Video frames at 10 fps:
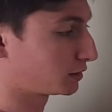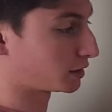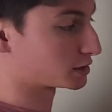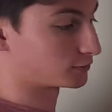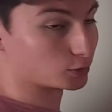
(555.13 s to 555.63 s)

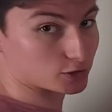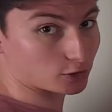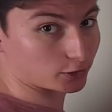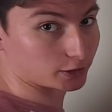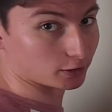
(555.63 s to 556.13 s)
as if you would
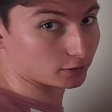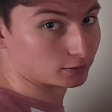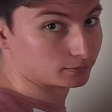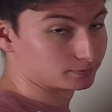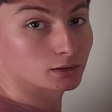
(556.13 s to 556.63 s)
start here.
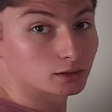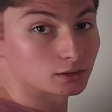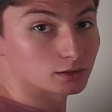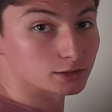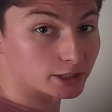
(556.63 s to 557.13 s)

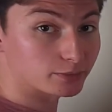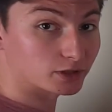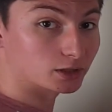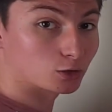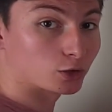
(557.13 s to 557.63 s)
Same
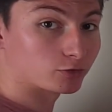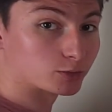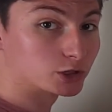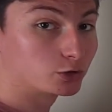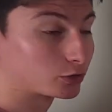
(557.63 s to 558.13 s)
thing going from
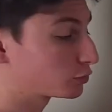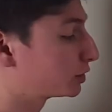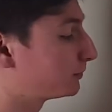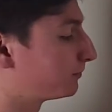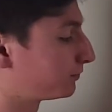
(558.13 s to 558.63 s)
2 to
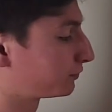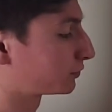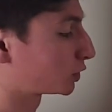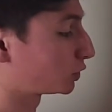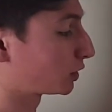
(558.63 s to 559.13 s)
3.
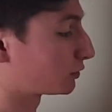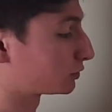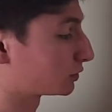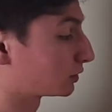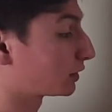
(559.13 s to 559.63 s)
You have
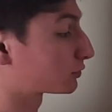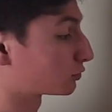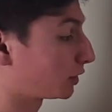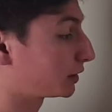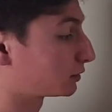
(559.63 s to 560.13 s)
left,
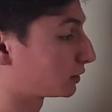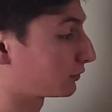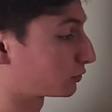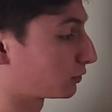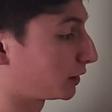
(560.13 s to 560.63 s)
right,
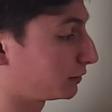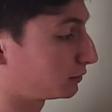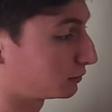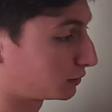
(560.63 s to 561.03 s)
right, right,